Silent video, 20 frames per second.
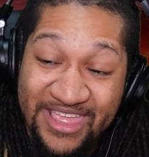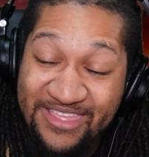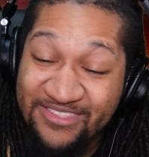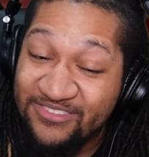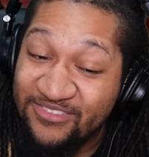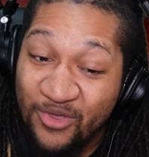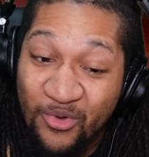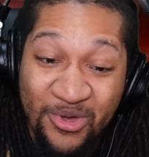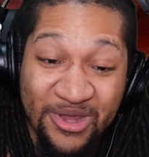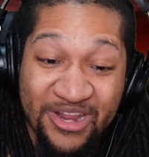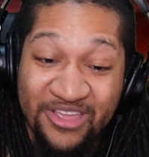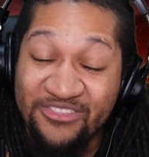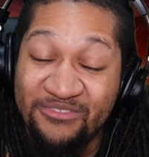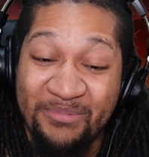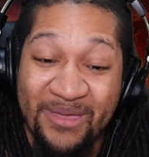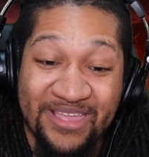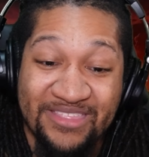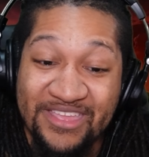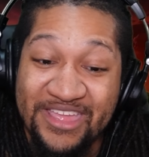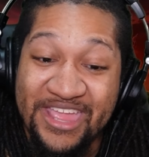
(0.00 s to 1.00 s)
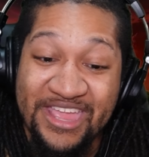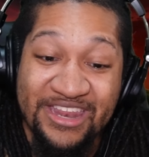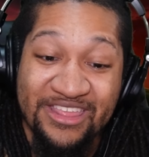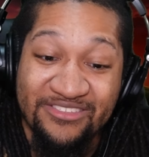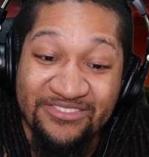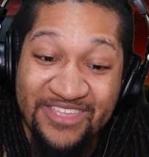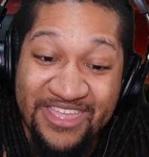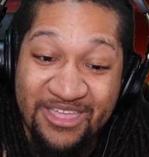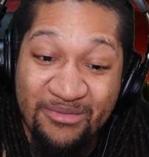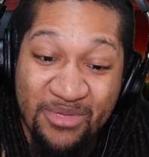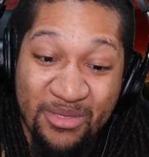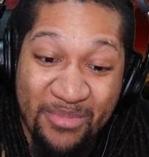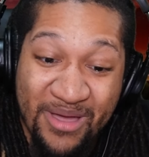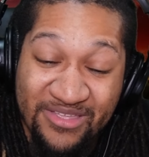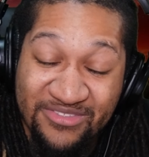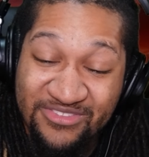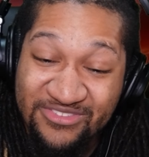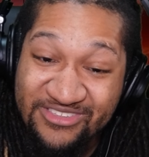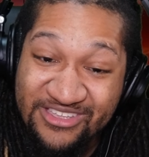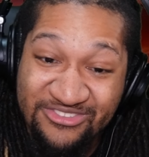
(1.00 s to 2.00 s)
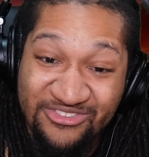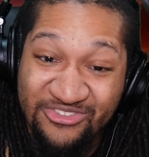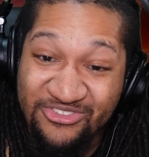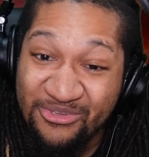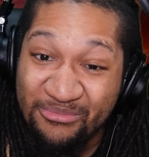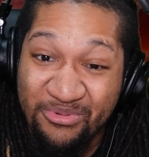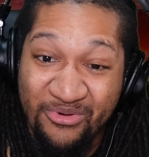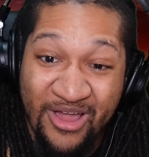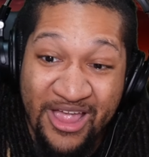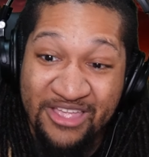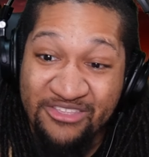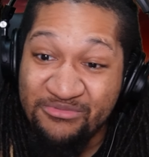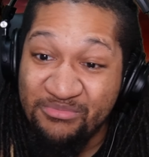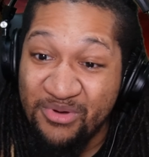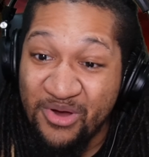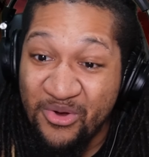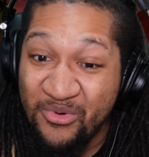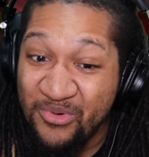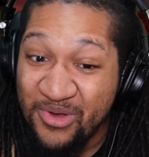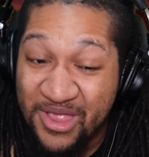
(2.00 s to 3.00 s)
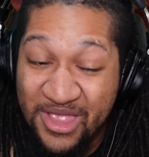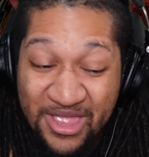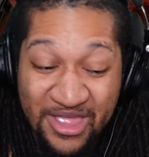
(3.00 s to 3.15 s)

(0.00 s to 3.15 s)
It's so unexpected and it's taking me by such a surprise, bro.